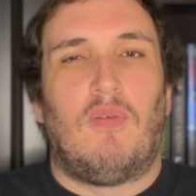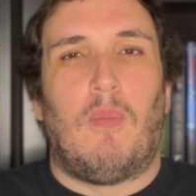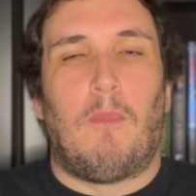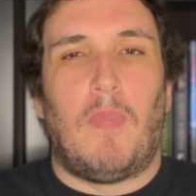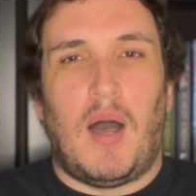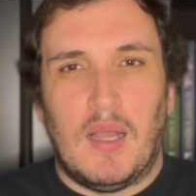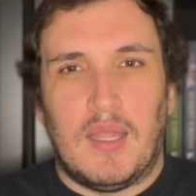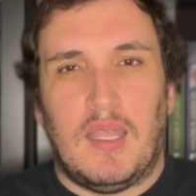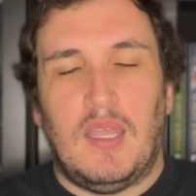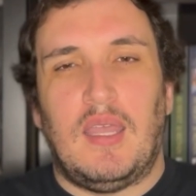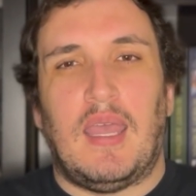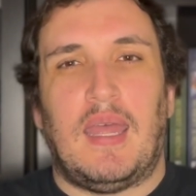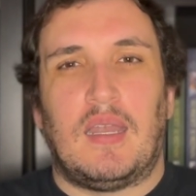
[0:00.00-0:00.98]

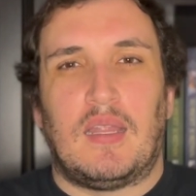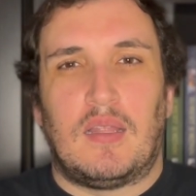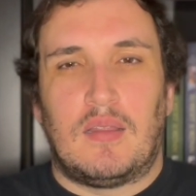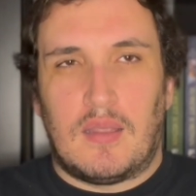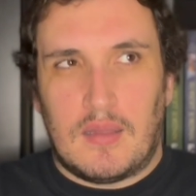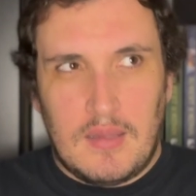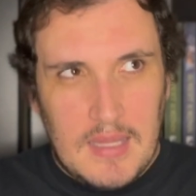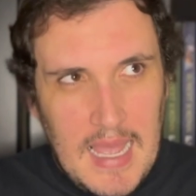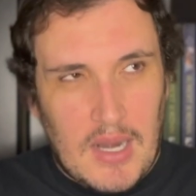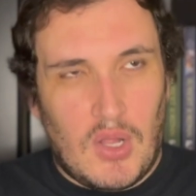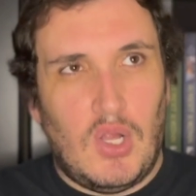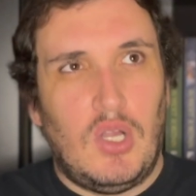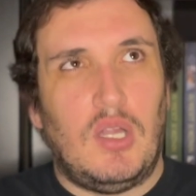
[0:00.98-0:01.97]
Molly and
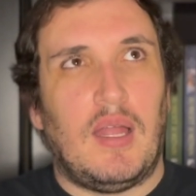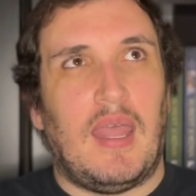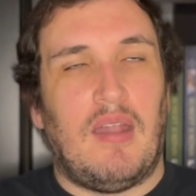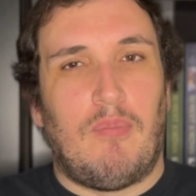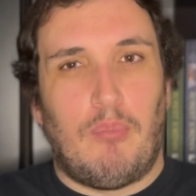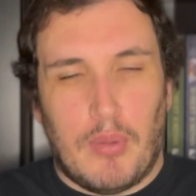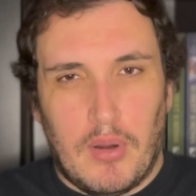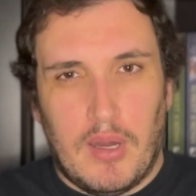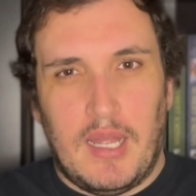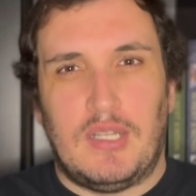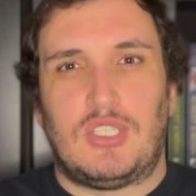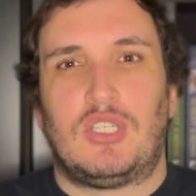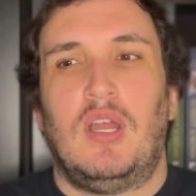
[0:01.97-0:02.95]
Nettle and
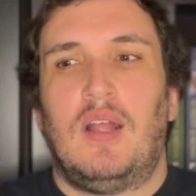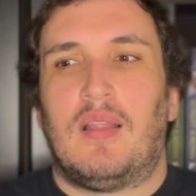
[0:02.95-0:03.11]
Burrich.